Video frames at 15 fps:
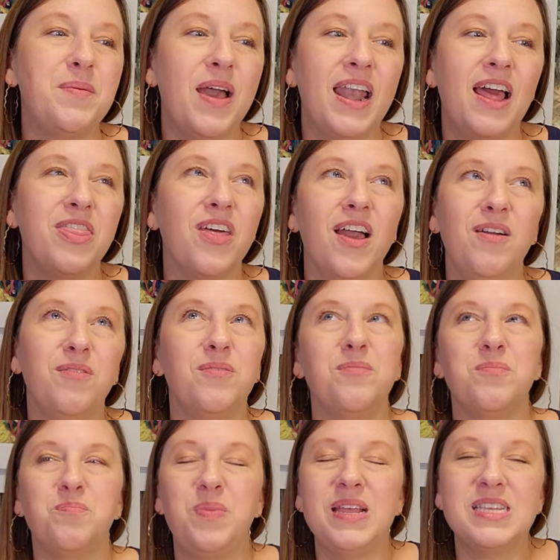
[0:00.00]
and I thought,
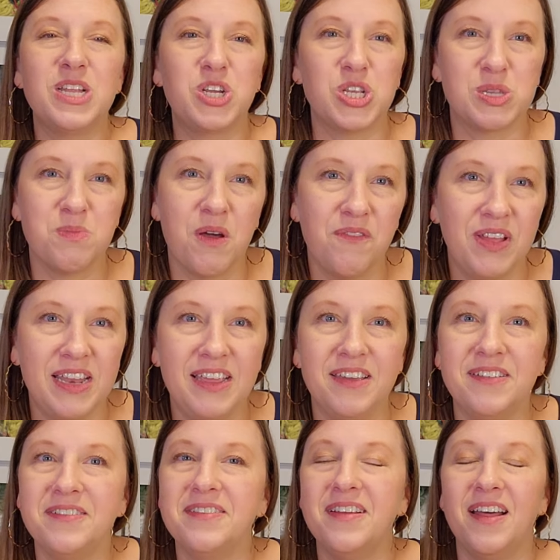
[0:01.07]
being such a small
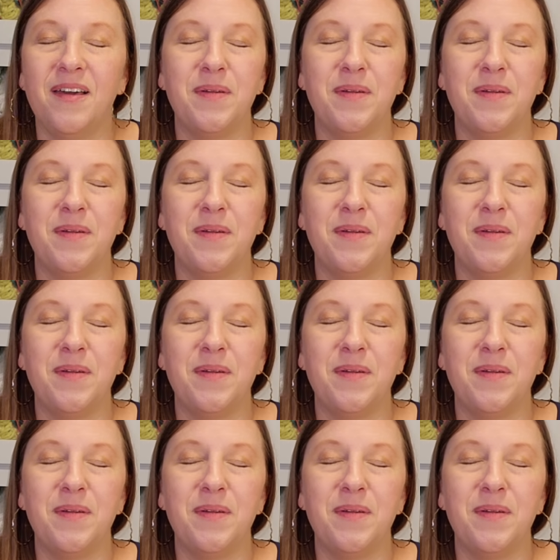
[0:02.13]
venue,